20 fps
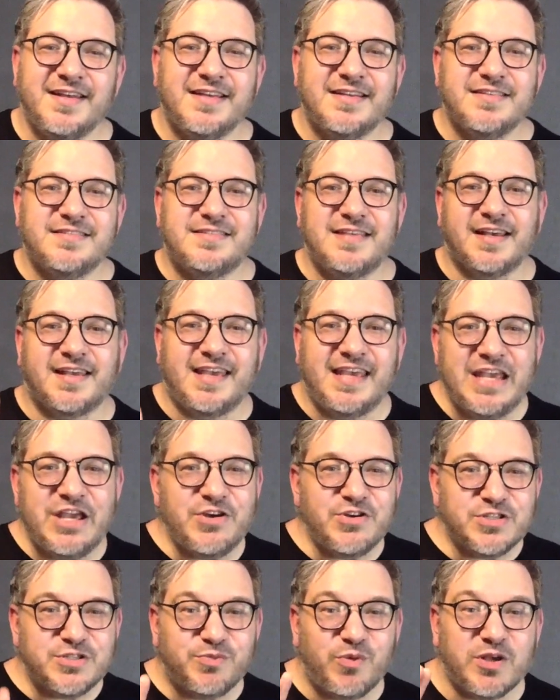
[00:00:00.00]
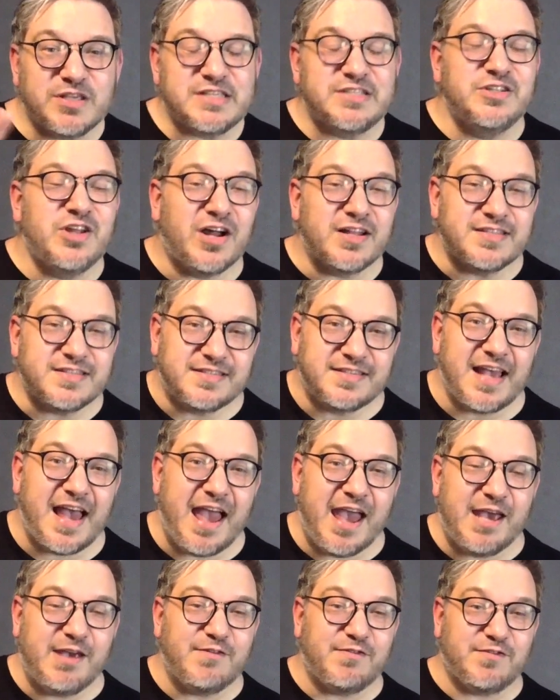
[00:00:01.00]
Zacchaeus was not
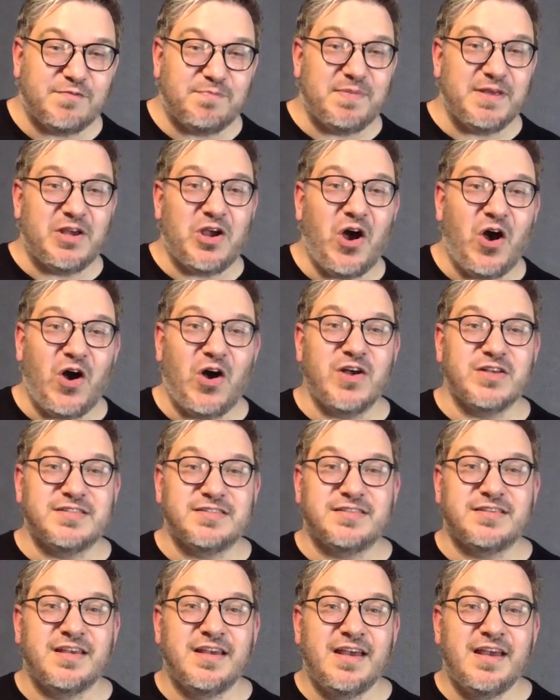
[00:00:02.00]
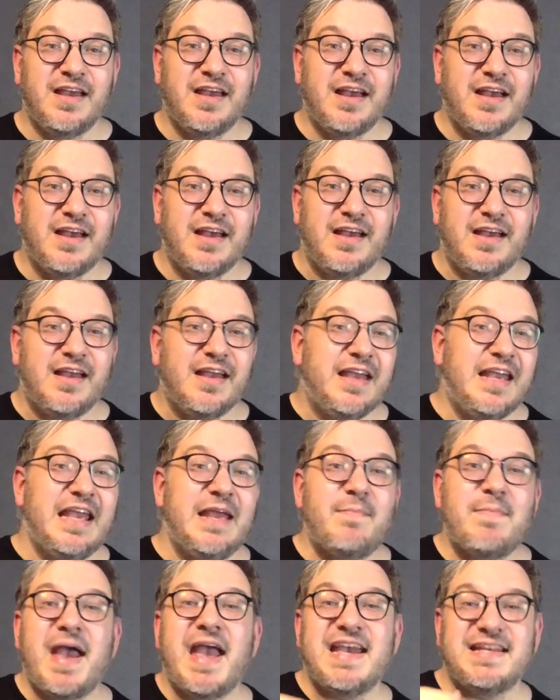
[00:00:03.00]
saved because he
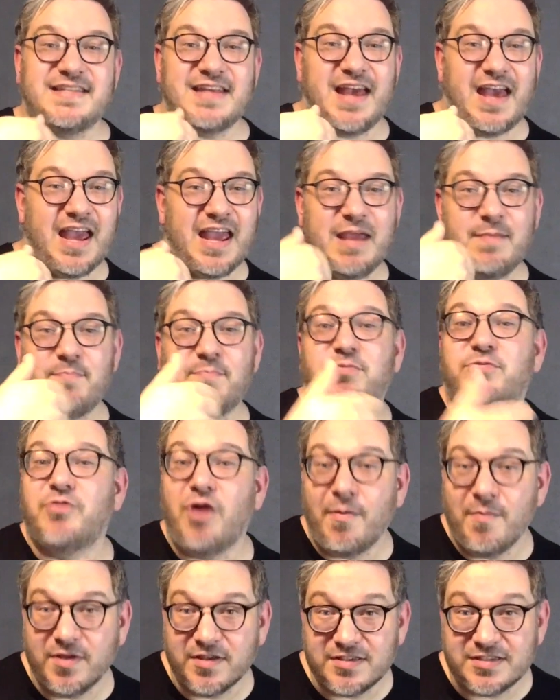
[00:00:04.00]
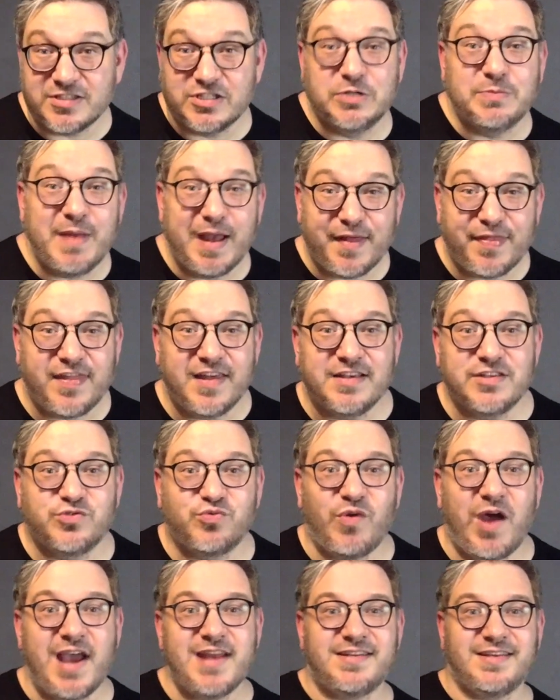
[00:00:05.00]
made a promise to make things
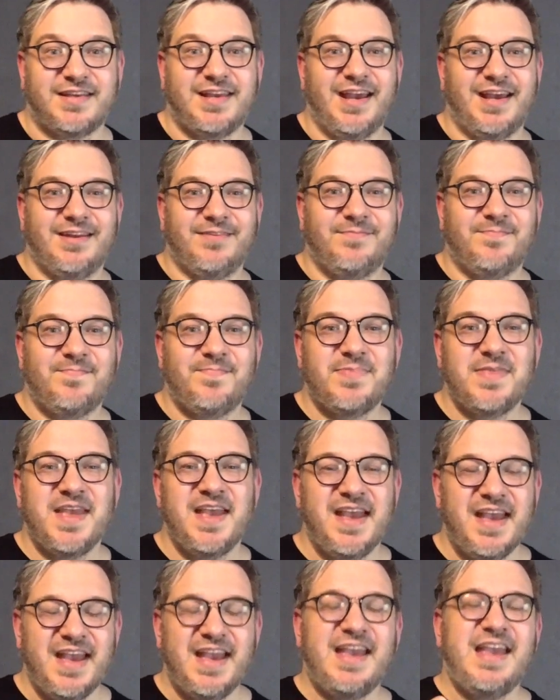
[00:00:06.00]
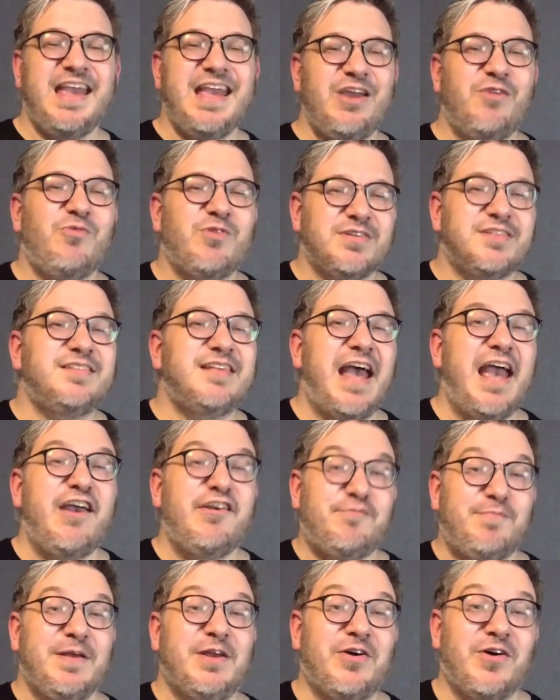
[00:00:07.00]
right again. He was
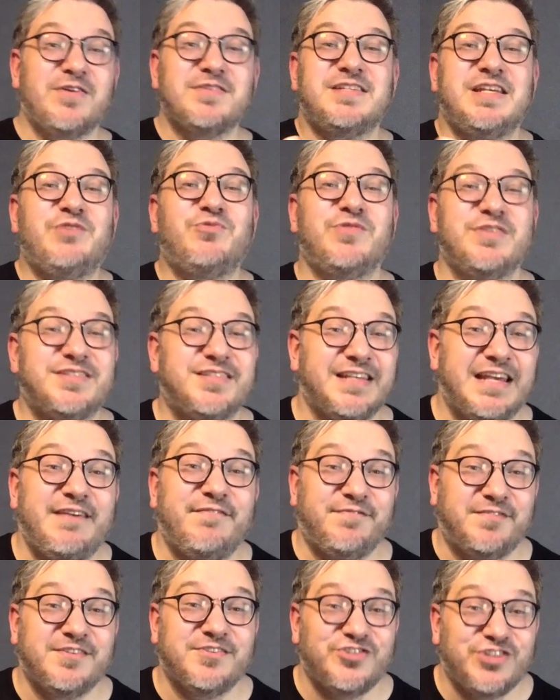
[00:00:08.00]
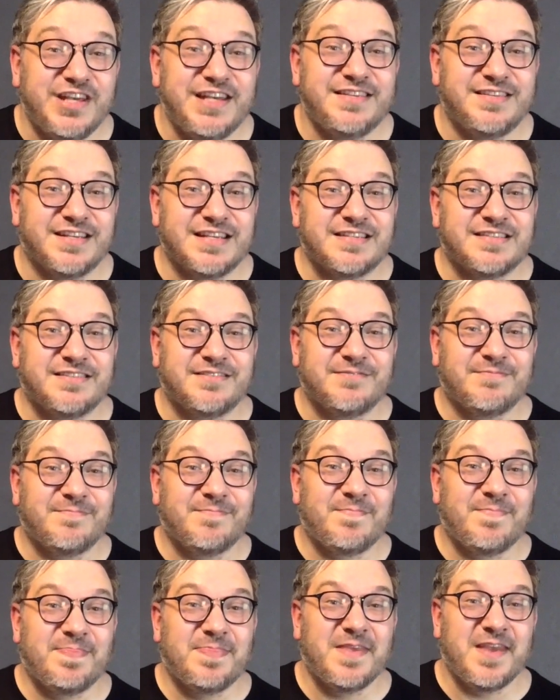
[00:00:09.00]
saved because he received Jesus.
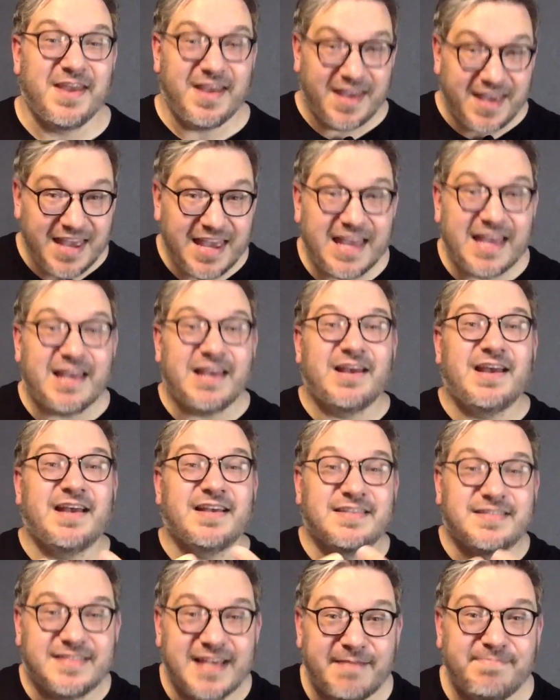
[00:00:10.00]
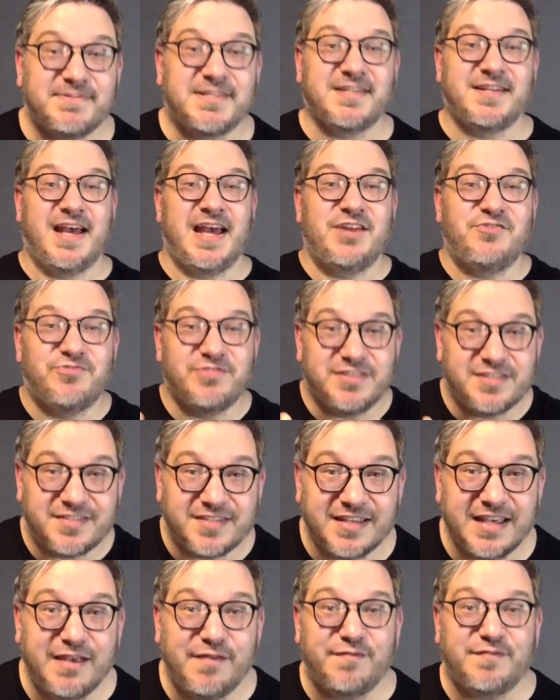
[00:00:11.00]
He accepted and
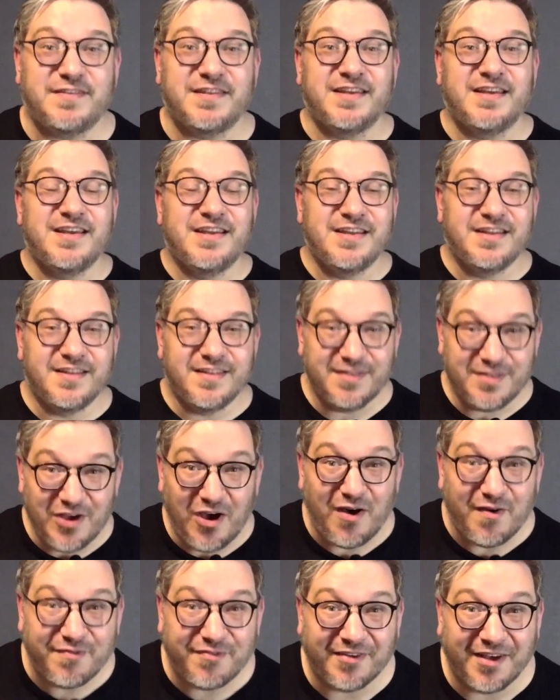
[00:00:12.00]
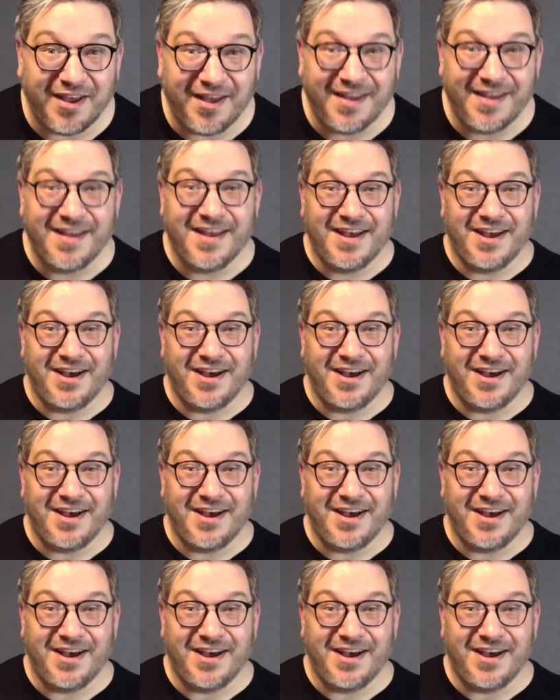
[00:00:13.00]
received the offer